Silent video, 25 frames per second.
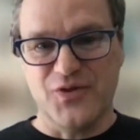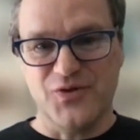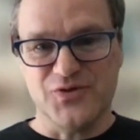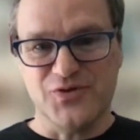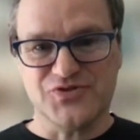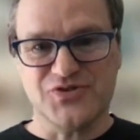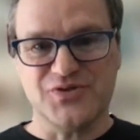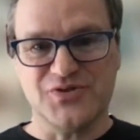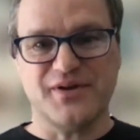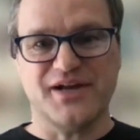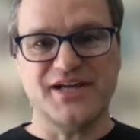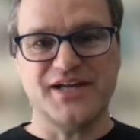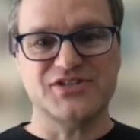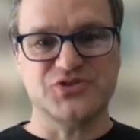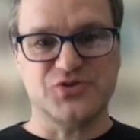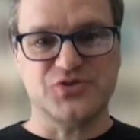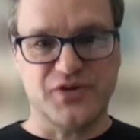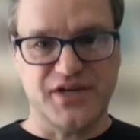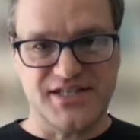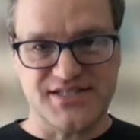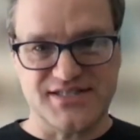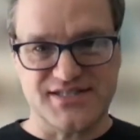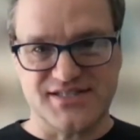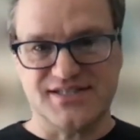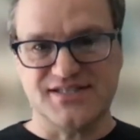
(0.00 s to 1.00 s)
those are my
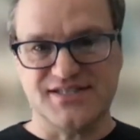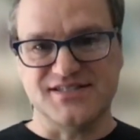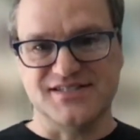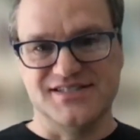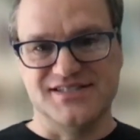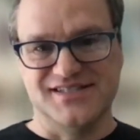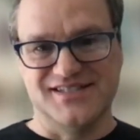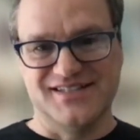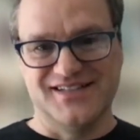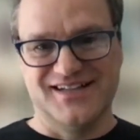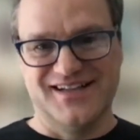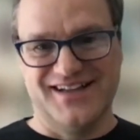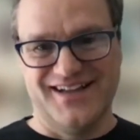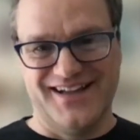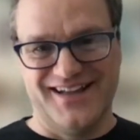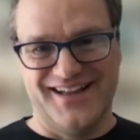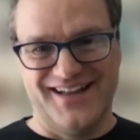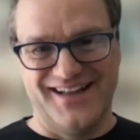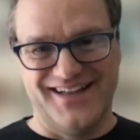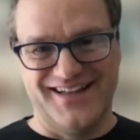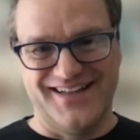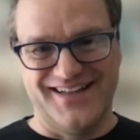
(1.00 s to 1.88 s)
choices. So